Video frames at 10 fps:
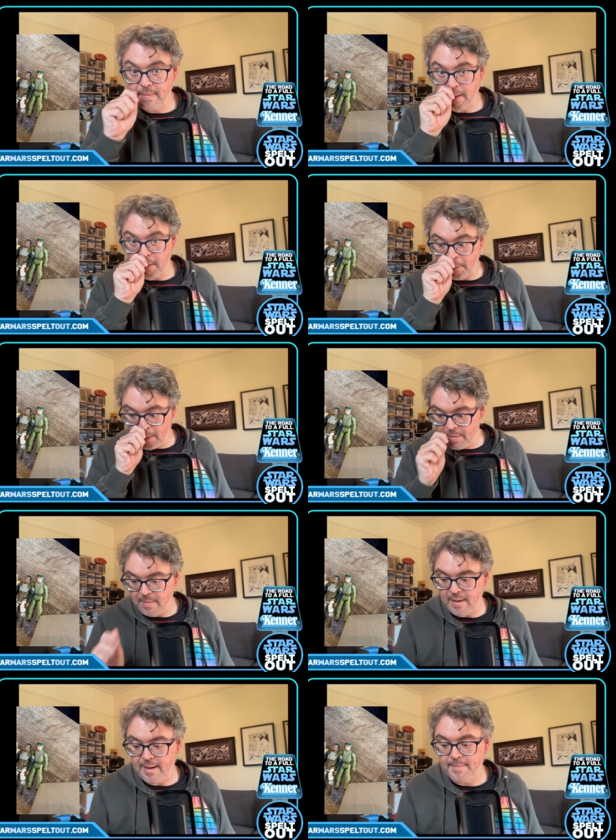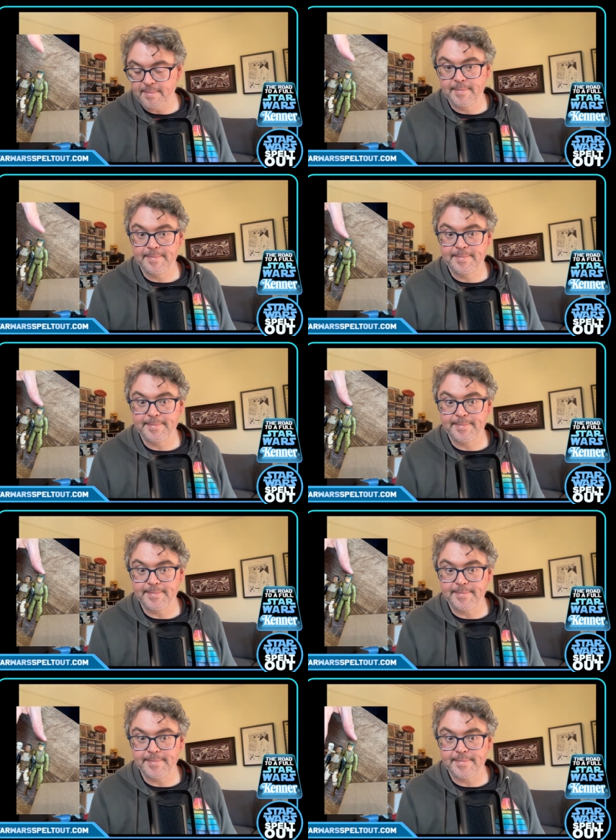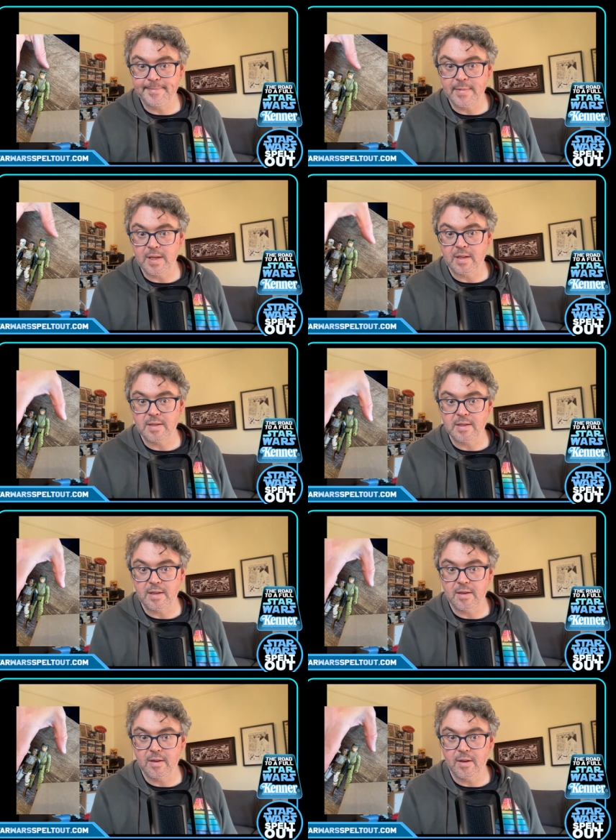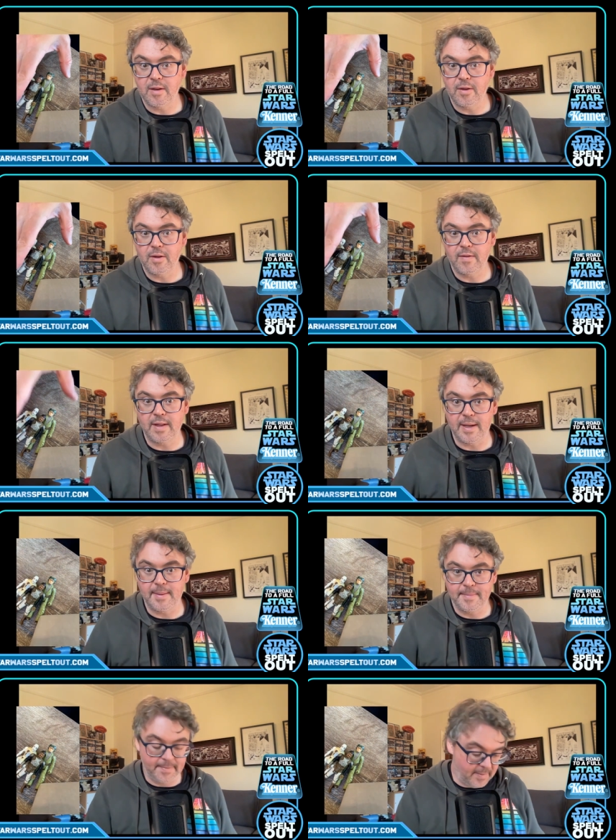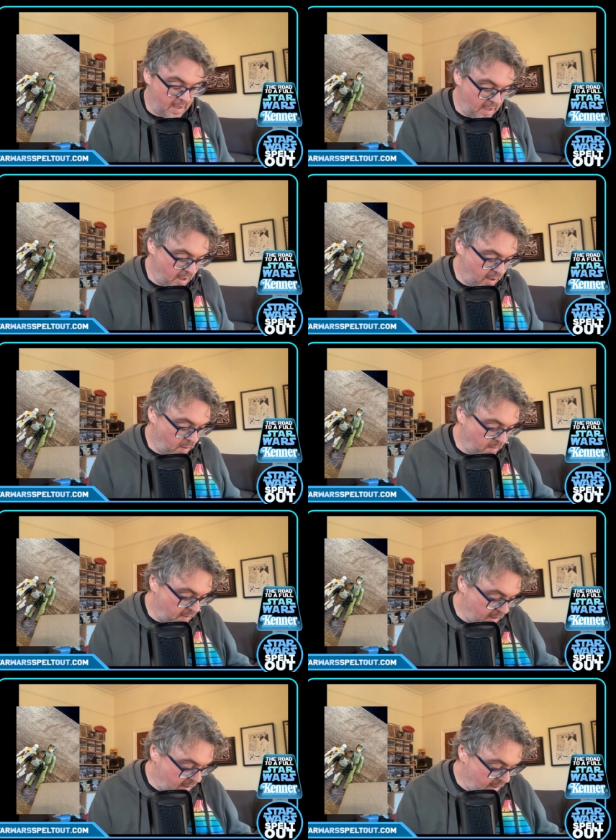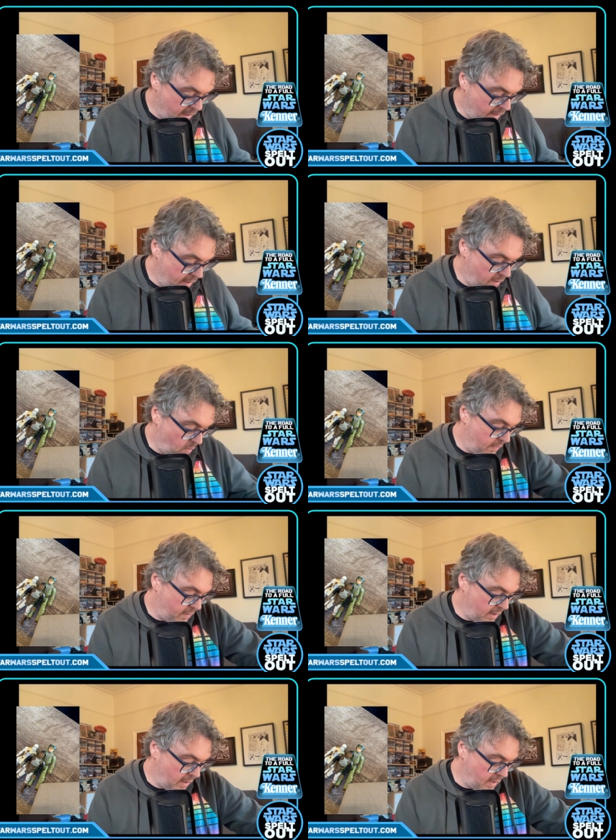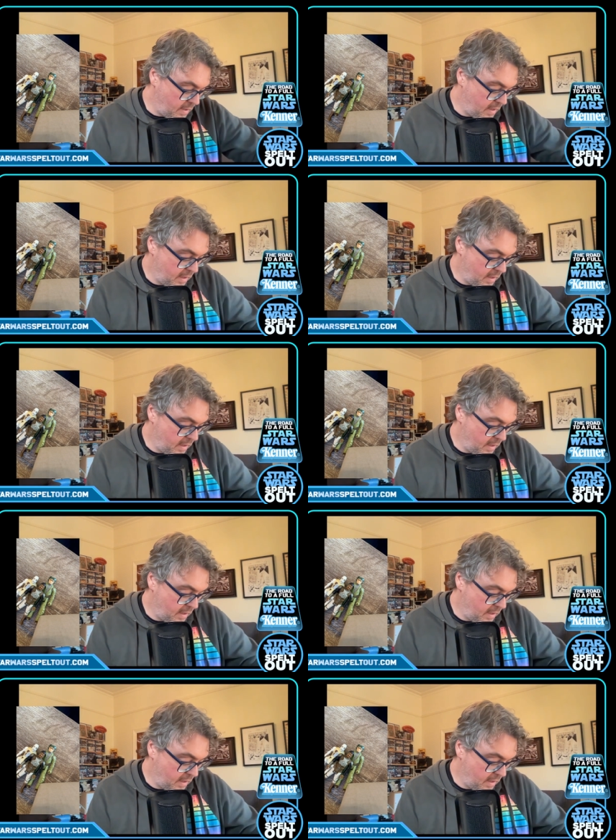I'll pop him there. You can sit over there. There you go. Then we've got